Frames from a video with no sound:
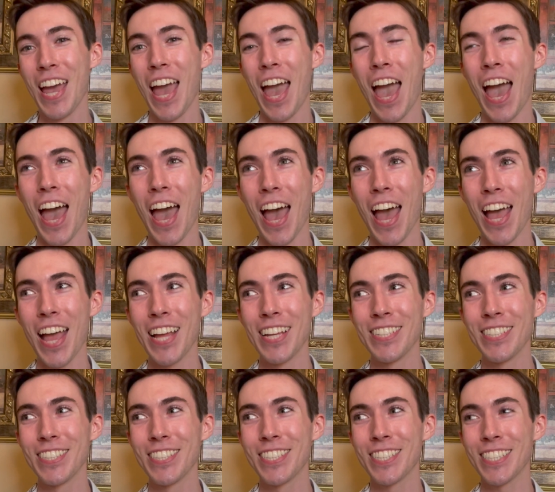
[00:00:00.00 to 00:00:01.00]

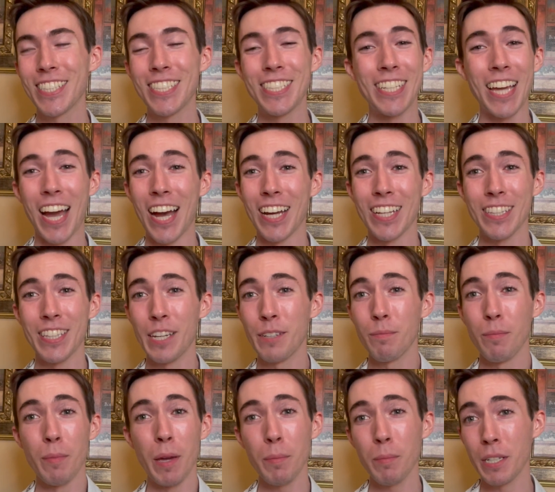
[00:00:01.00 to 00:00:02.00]
And yeah,
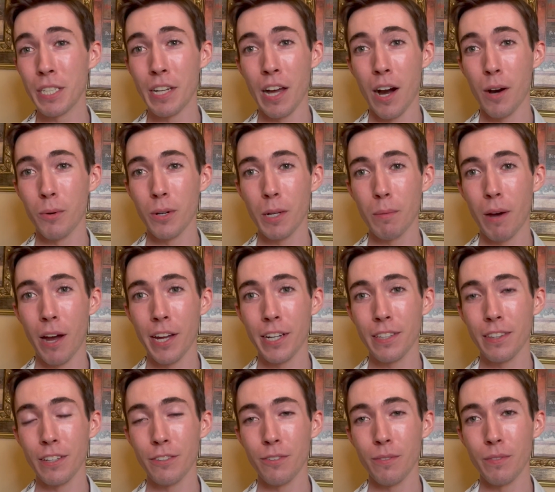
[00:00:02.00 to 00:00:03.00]
it made me not want to buy
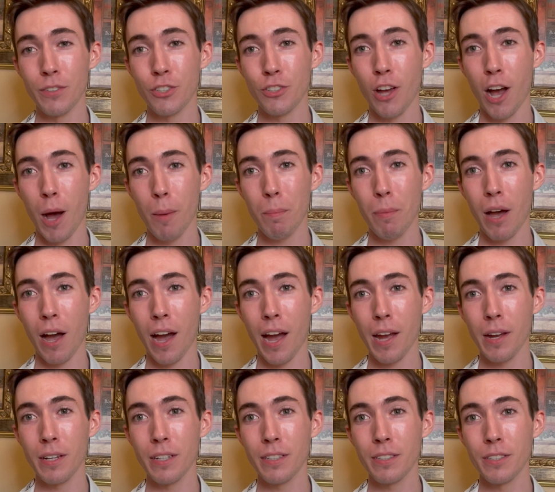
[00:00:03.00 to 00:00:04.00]
anything from the shop.
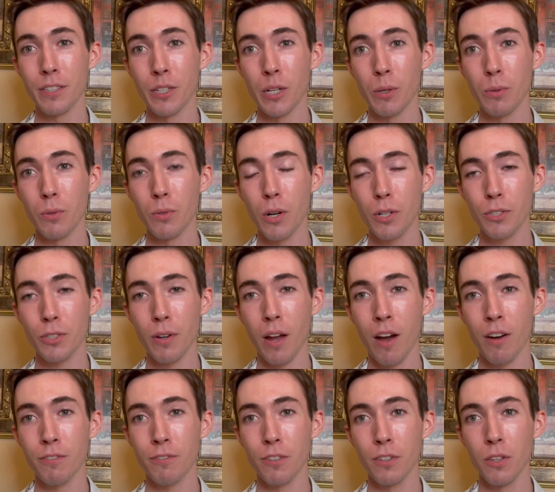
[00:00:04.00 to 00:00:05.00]
I, you know, looked
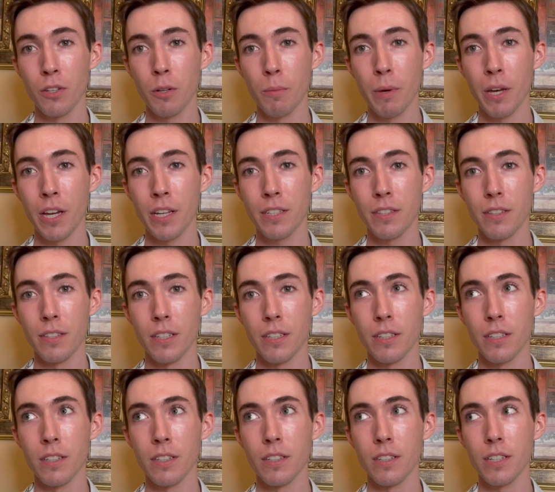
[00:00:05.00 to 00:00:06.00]
around for a little bit.
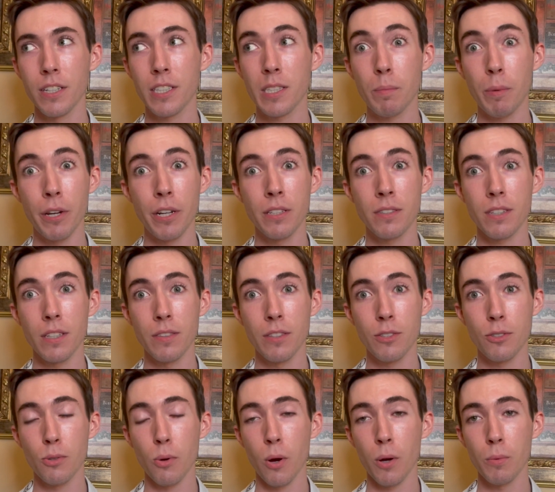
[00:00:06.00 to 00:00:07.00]
The experience in the
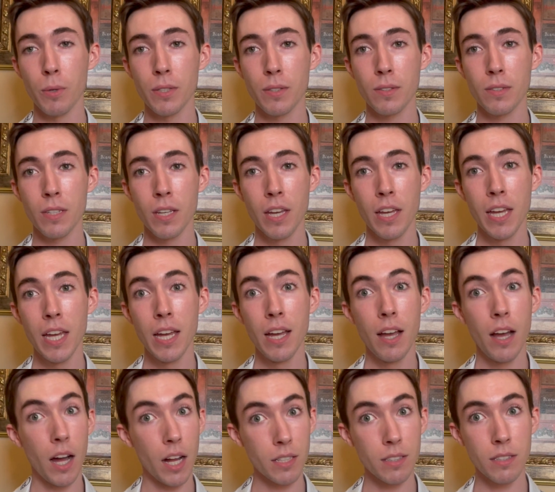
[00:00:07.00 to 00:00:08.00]
store was
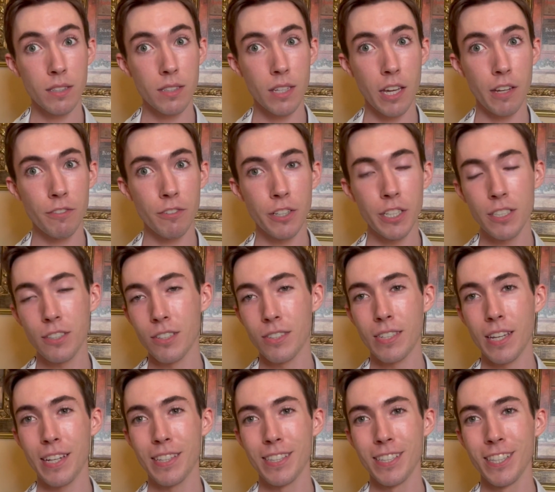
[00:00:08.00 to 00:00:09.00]
unsavory to
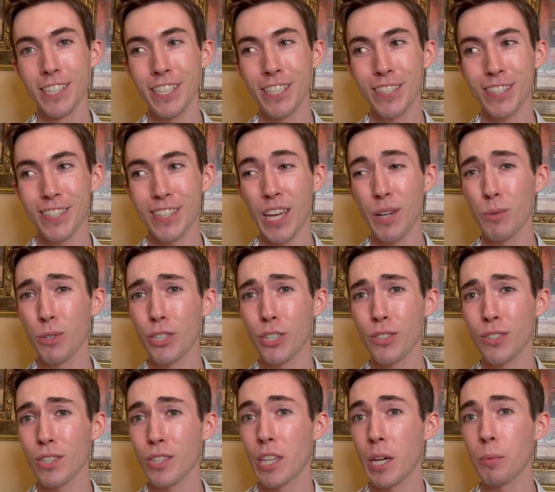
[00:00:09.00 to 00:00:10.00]
say the least. They
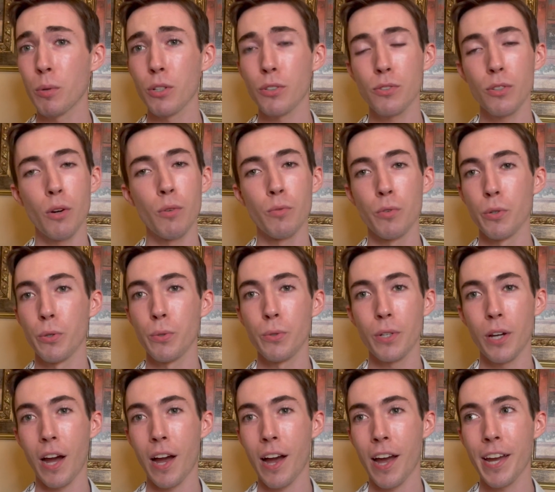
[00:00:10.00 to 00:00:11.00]
were so
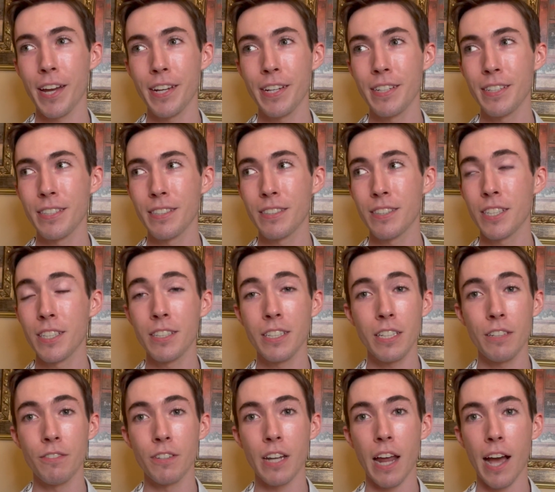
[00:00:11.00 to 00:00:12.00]
rude. I didn't
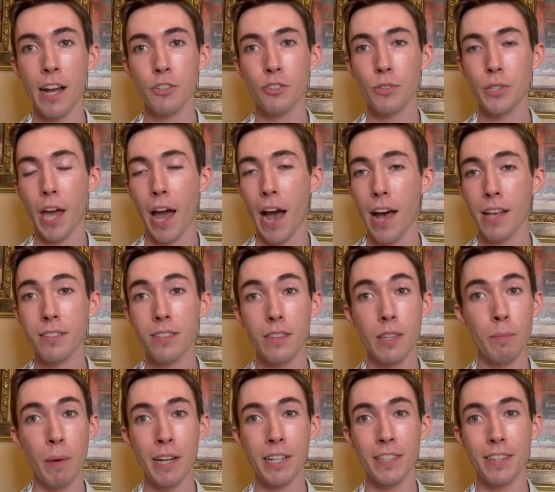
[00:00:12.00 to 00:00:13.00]
even actually ask
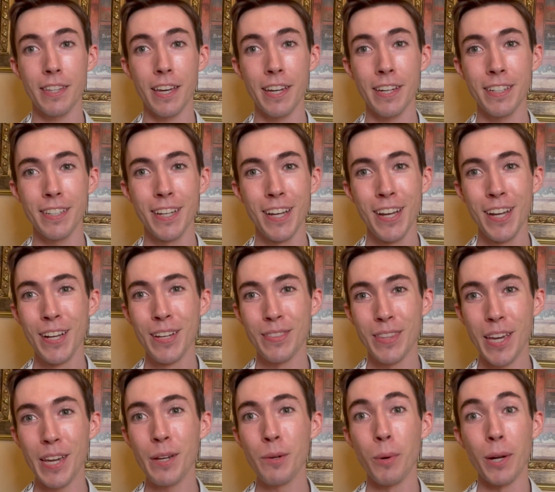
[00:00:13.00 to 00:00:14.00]
them anything.
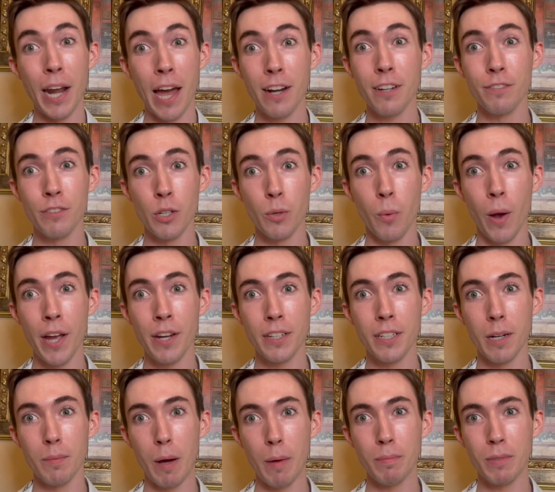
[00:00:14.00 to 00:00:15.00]
They went out of their way to
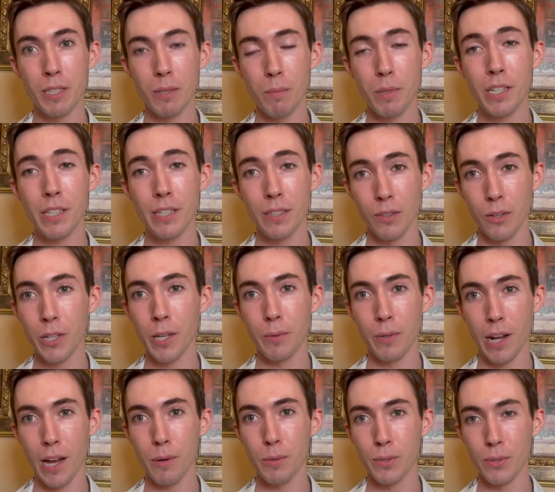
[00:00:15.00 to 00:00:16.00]
come up to me and look at
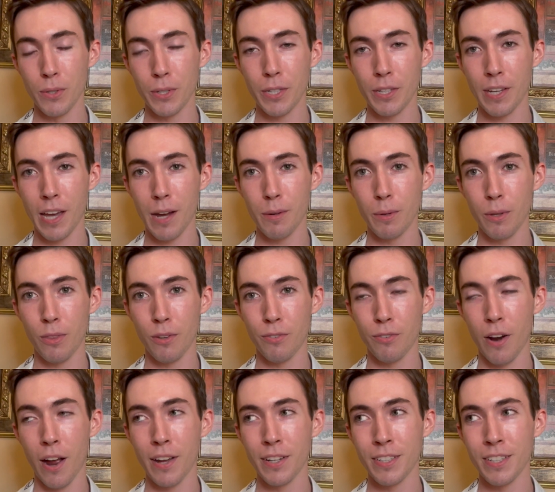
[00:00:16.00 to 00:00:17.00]
what I was looking at with a
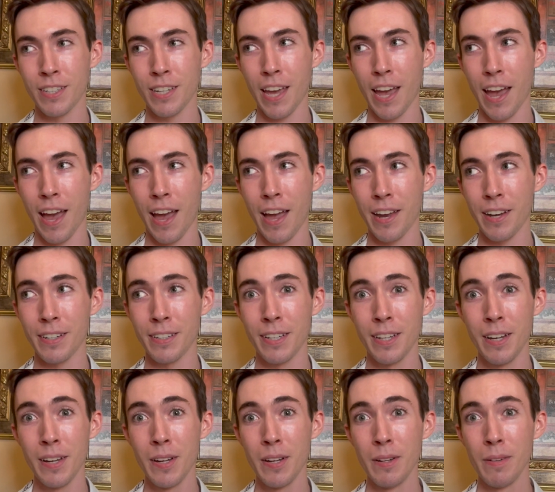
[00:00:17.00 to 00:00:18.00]
friend and,
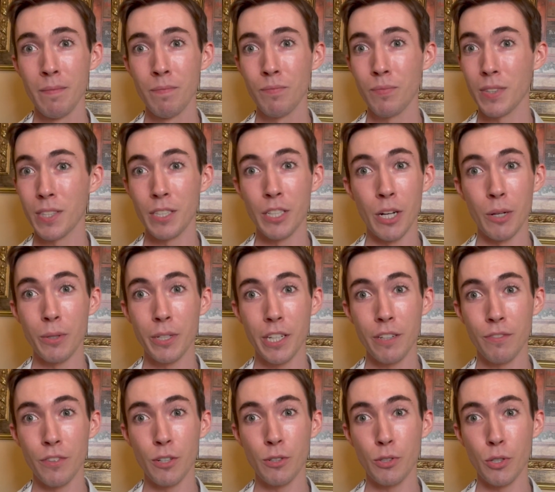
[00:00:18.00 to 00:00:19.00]
you know,
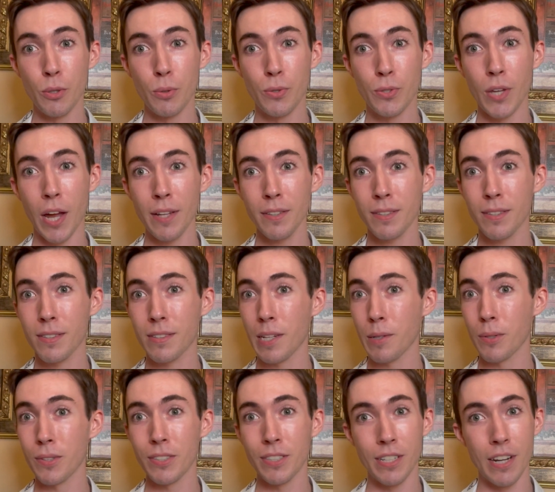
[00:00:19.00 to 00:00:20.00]
give their 2 cents. They
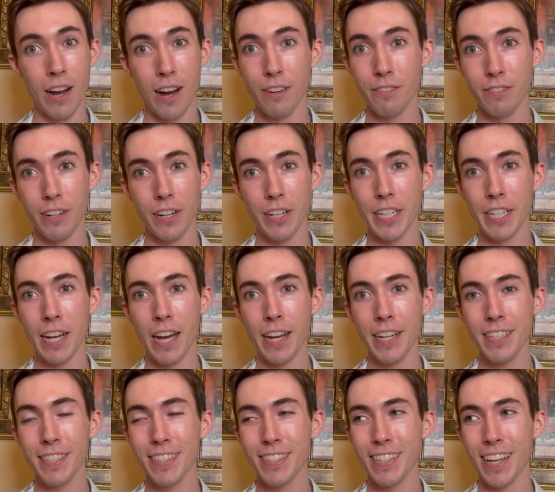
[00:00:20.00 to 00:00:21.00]
were not very
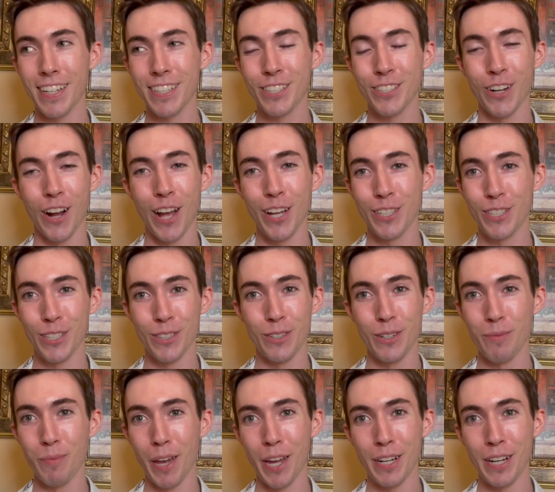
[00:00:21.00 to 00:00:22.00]
nice. I tried to
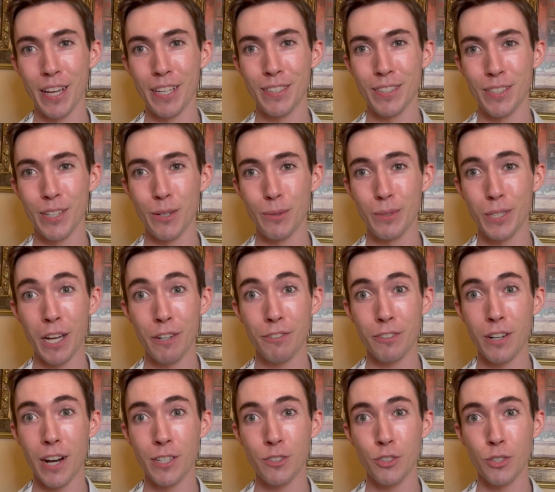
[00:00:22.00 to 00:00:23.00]
remain as, you know,
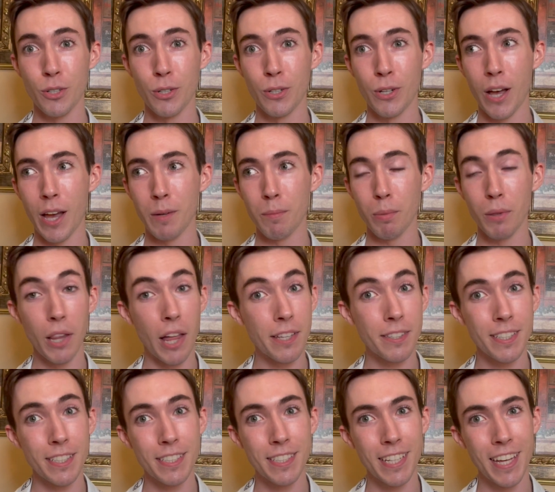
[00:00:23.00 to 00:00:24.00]
deferential and
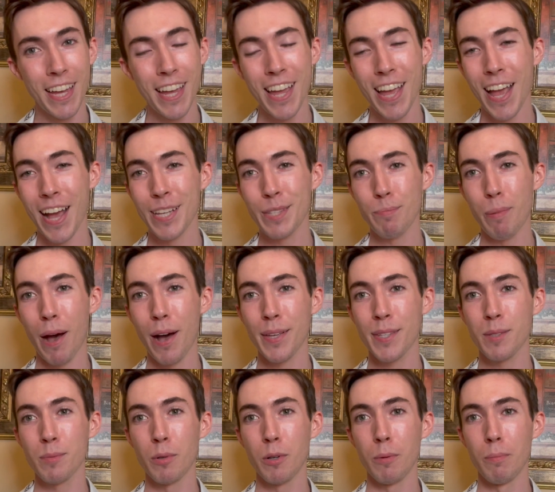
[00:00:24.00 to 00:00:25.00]
pleasant as
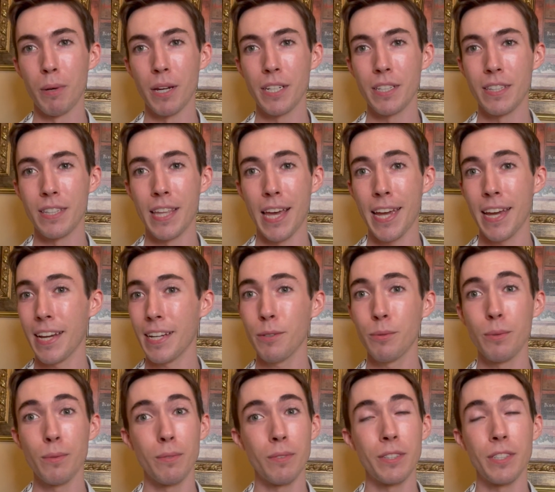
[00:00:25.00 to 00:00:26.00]
possible, but
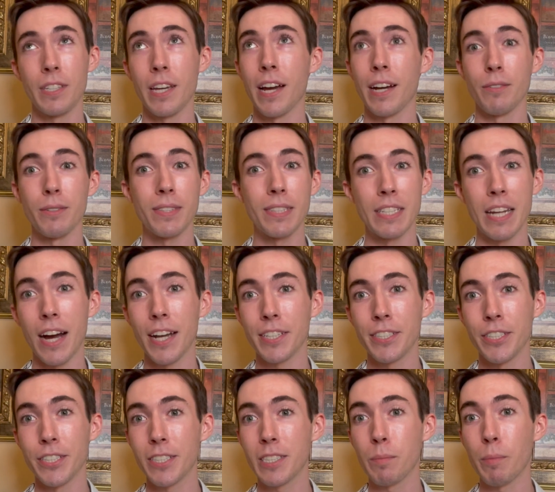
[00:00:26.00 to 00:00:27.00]
it was not a
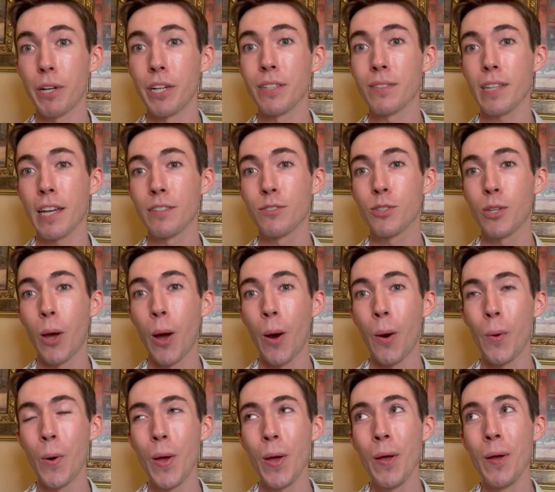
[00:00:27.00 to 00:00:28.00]
good experience. And
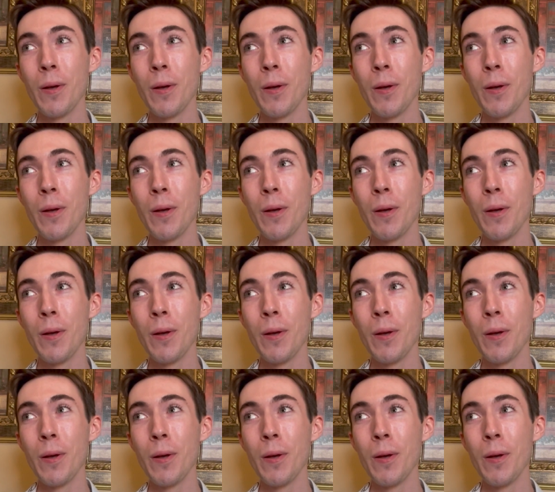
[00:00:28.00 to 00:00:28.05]
so